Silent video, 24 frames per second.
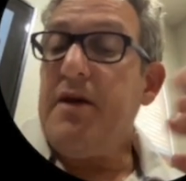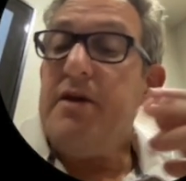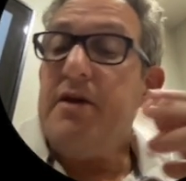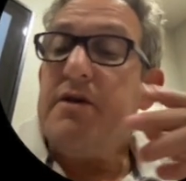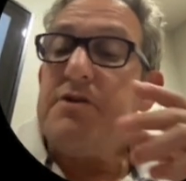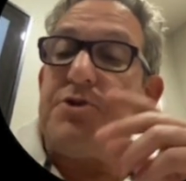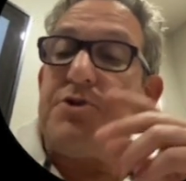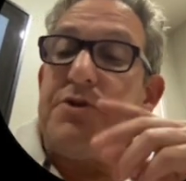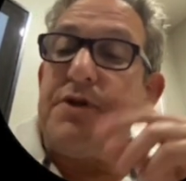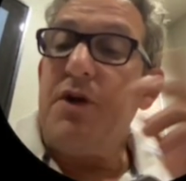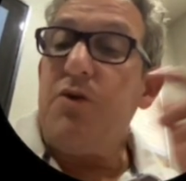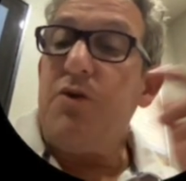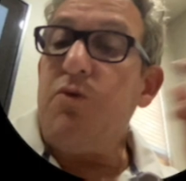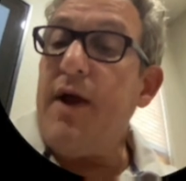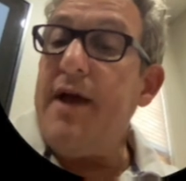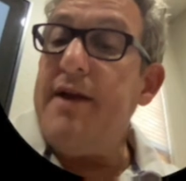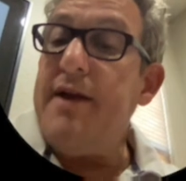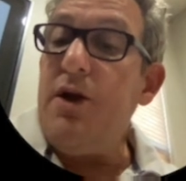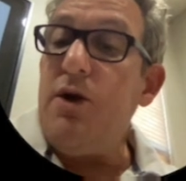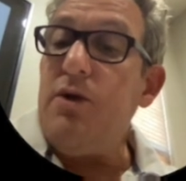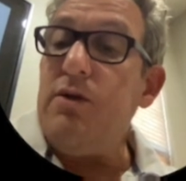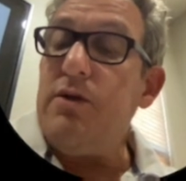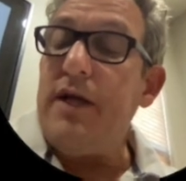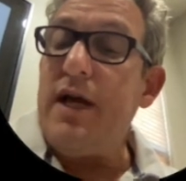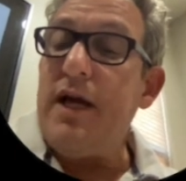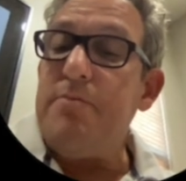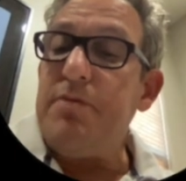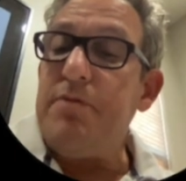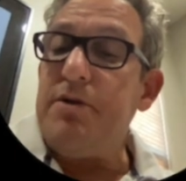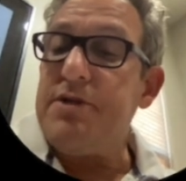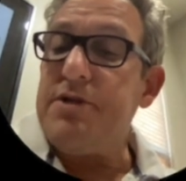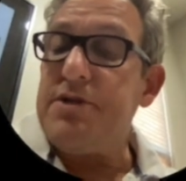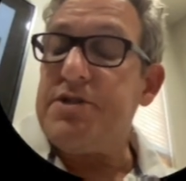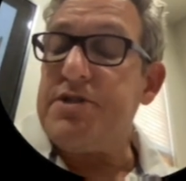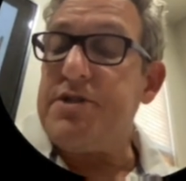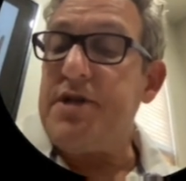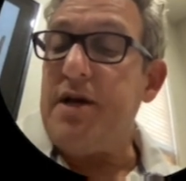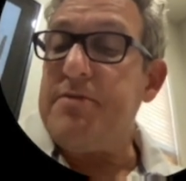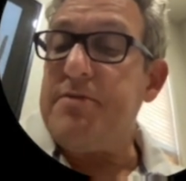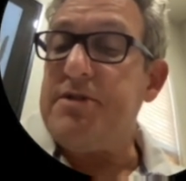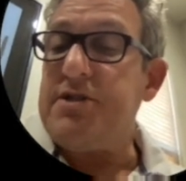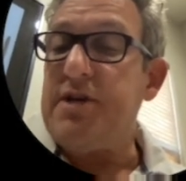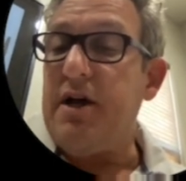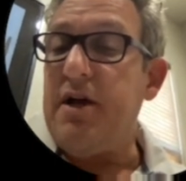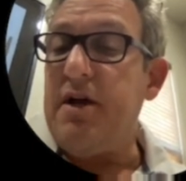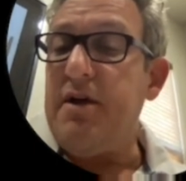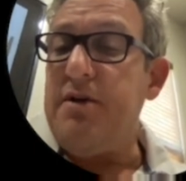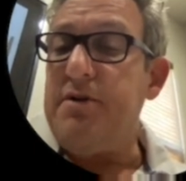So they radio labeled the stem
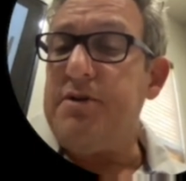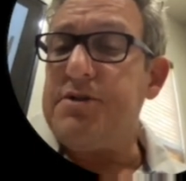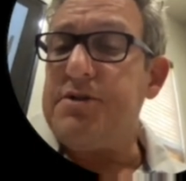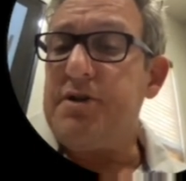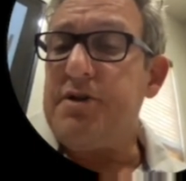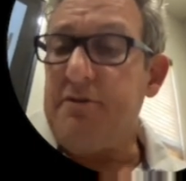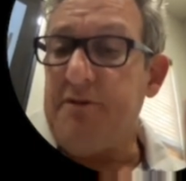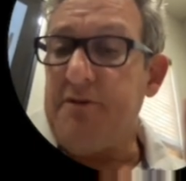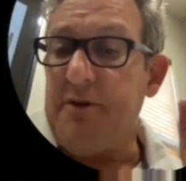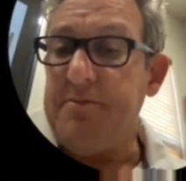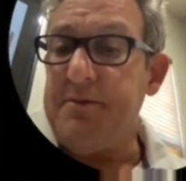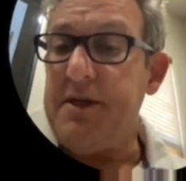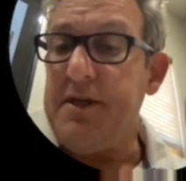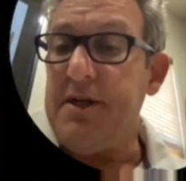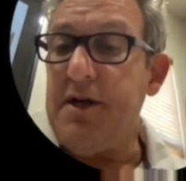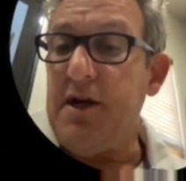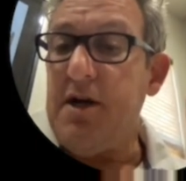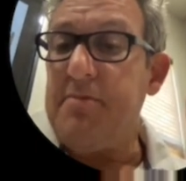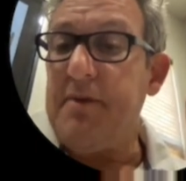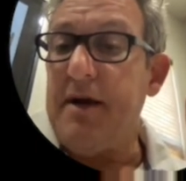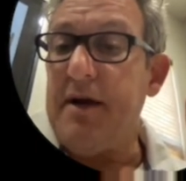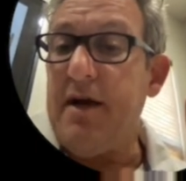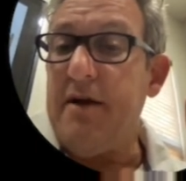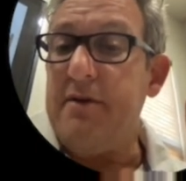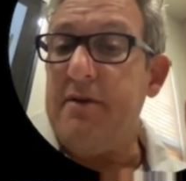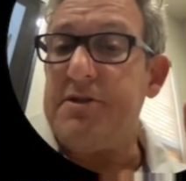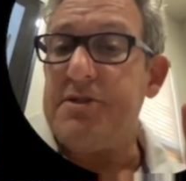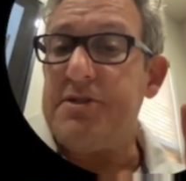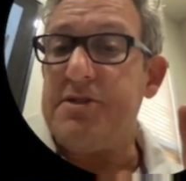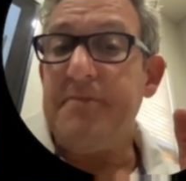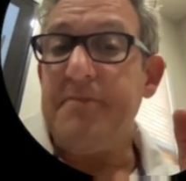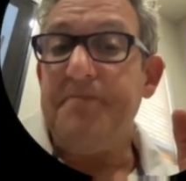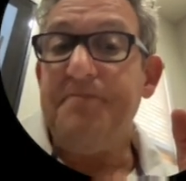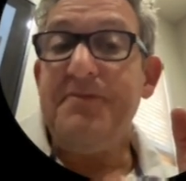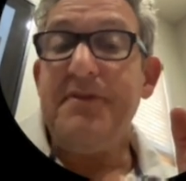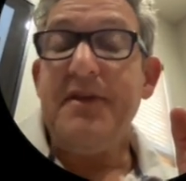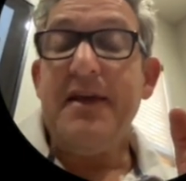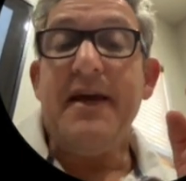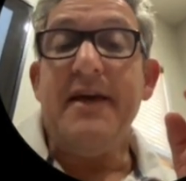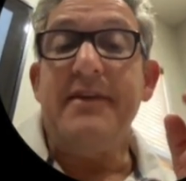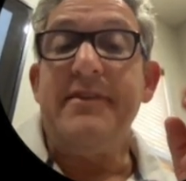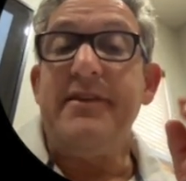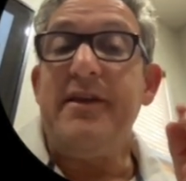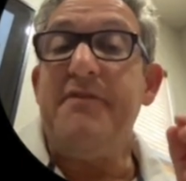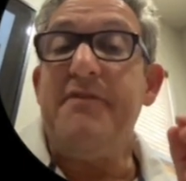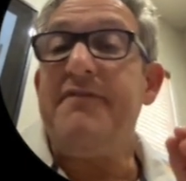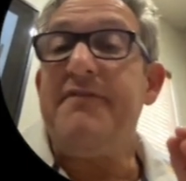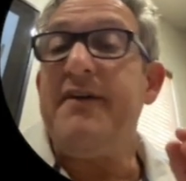cells from the young mouse,
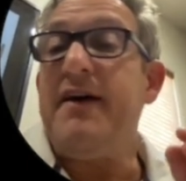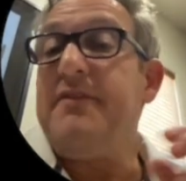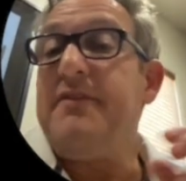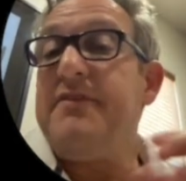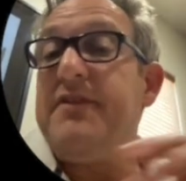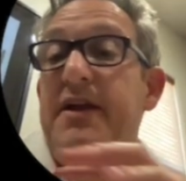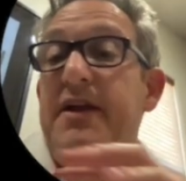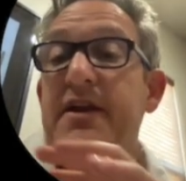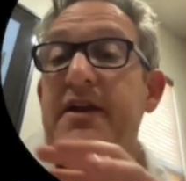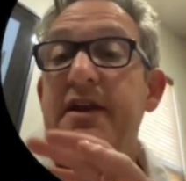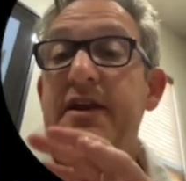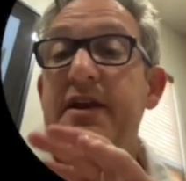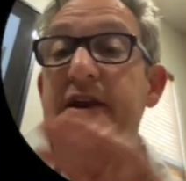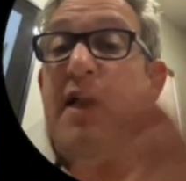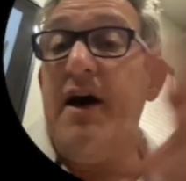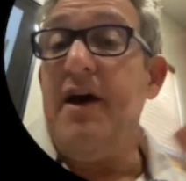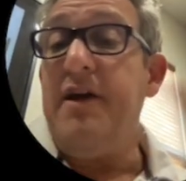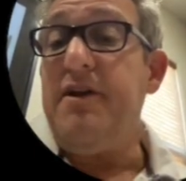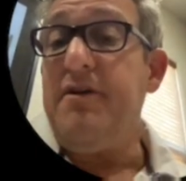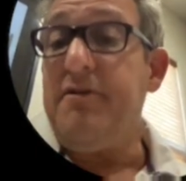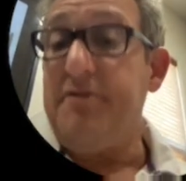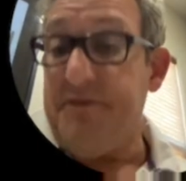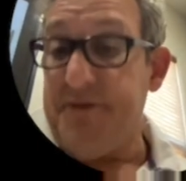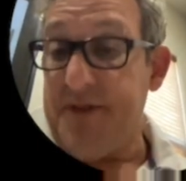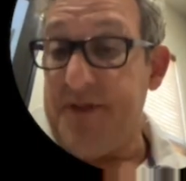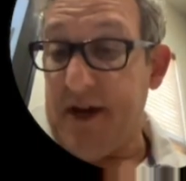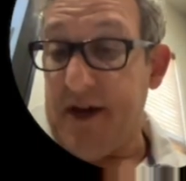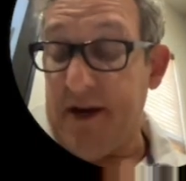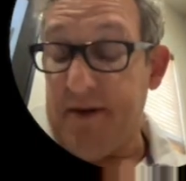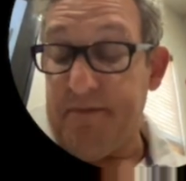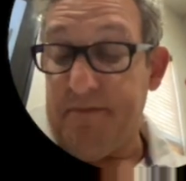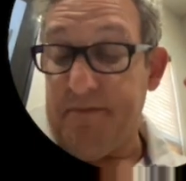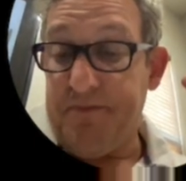and they found that none of them